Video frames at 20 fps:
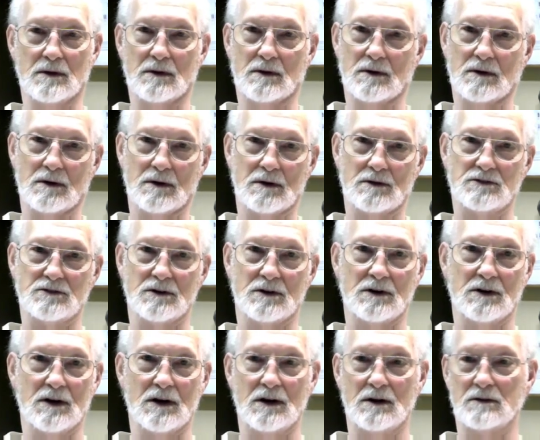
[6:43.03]
1
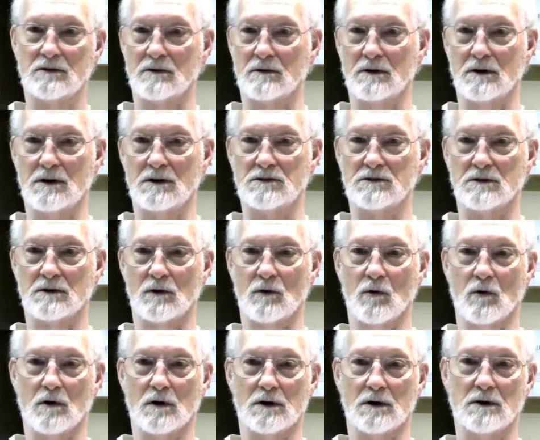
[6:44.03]
1/8 or 1 1/4 inch
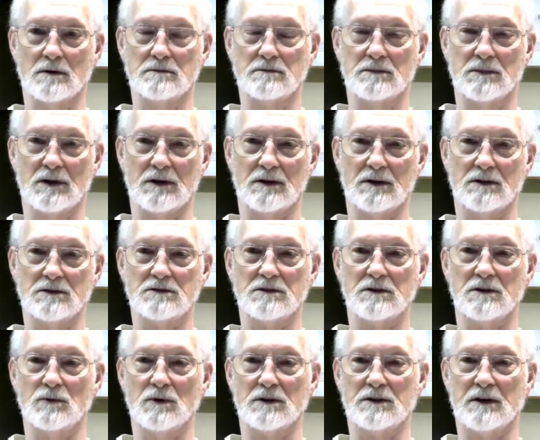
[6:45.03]
and then see
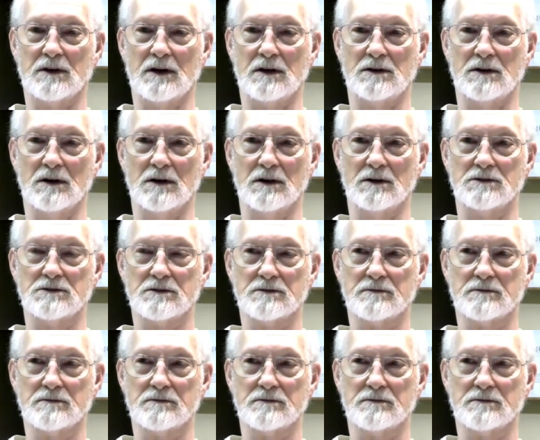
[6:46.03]
what that does.